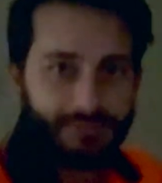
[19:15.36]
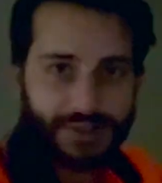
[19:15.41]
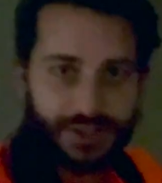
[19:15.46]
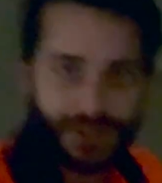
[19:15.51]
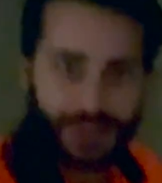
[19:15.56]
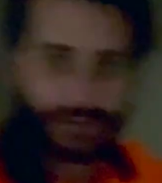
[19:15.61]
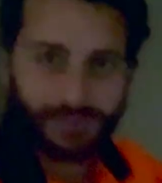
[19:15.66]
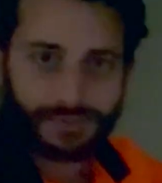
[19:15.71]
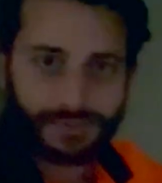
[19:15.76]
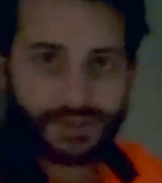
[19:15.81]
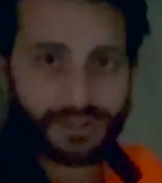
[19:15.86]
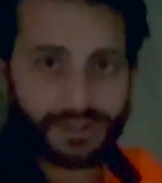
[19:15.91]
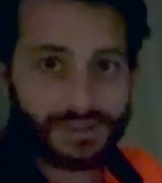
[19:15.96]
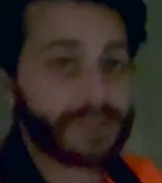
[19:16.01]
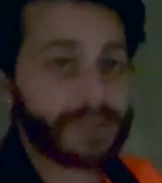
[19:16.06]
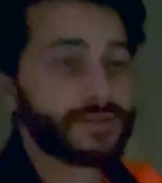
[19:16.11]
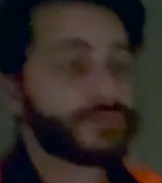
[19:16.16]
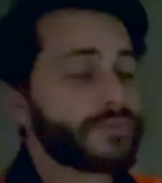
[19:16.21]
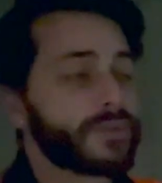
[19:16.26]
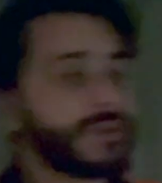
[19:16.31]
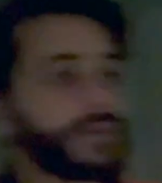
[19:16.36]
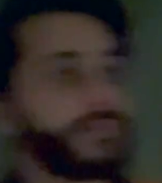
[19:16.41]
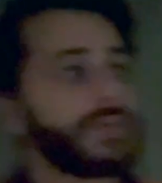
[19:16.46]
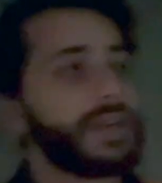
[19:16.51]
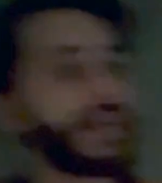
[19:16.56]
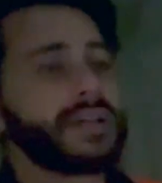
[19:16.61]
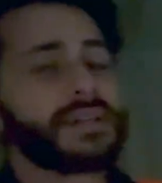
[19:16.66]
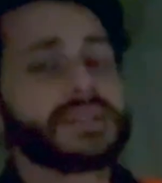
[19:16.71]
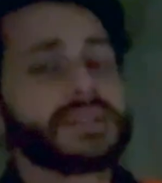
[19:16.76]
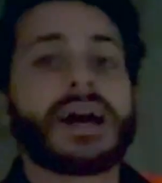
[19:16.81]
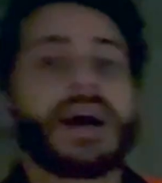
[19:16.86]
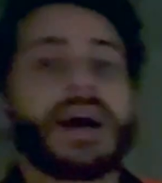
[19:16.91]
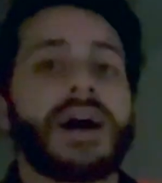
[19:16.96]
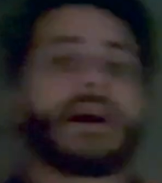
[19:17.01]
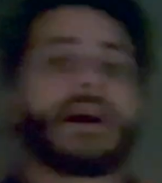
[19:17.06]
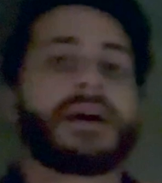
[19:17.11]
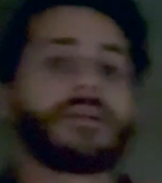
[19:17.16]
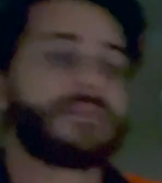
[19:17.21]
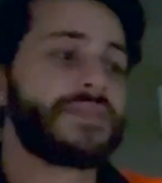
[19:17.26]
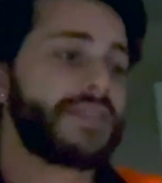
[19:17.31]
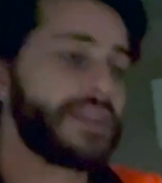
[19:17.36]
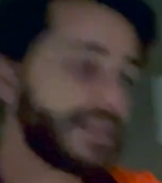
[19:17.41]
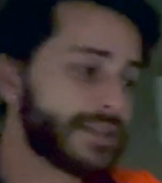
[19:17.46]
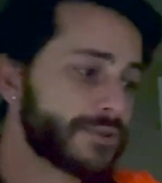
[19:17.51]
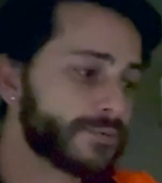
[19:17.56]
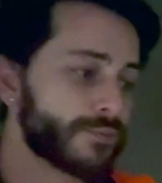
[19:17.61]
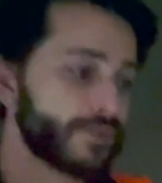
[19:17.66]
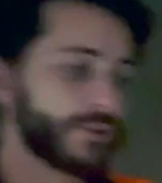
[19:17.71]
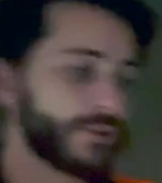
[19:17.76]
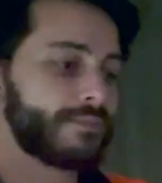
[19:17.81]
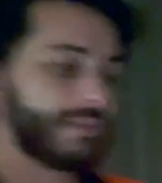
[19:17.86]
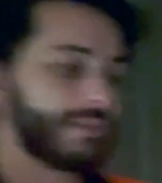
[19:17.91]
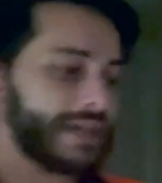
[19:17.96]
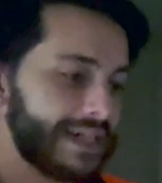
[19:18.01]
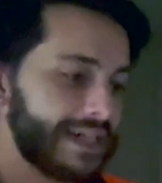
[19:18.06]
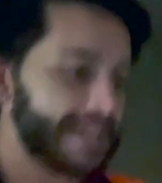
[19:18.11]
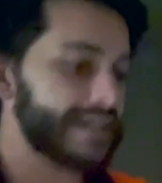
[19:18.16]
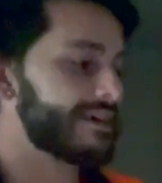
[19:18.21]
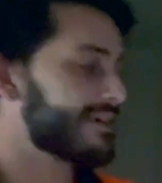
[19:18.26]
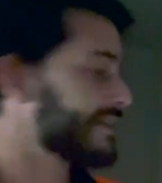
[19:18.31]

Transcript: go, go, go, go, go, go,